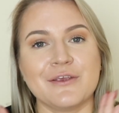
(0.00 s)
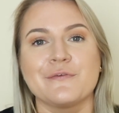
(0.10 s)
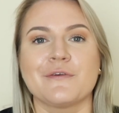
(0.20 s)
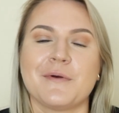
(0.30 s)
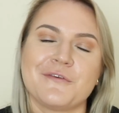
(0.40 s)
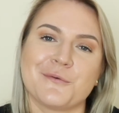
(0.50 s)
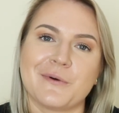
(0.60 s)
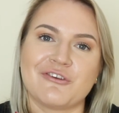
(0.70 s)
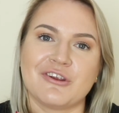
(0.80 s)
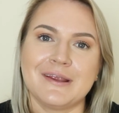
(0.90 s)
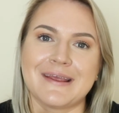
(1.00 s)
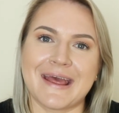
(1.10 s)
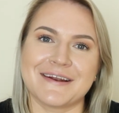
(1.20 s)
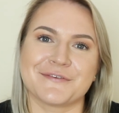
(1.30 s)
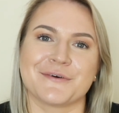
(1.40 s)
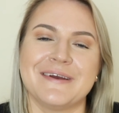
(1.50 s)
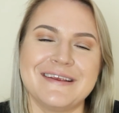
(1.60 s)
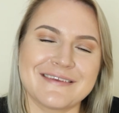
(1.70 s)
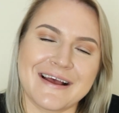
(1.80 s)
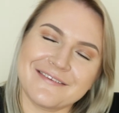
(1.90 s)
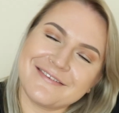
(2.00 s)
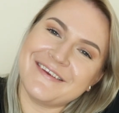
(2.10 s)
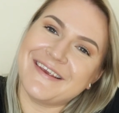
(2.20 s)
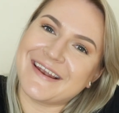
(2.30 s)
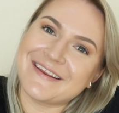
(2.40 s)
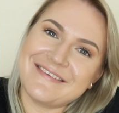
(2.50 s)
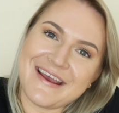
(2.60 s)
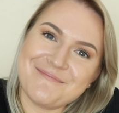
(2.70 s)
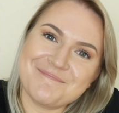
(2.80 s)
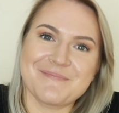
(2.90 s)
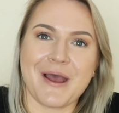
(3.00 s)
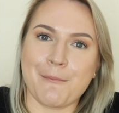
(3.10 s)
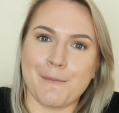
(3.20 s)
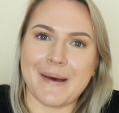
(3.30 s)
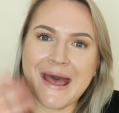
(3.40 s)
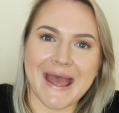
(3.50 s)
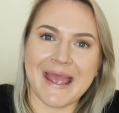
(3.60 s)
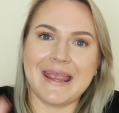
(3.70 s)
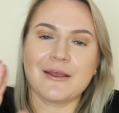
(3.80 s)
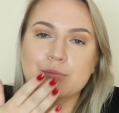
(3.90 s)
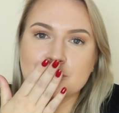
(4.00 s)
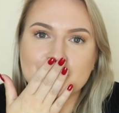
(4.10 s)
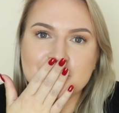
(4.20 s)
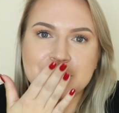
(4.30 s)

you so much for watching, and as always, I'll see you again next time. Bye!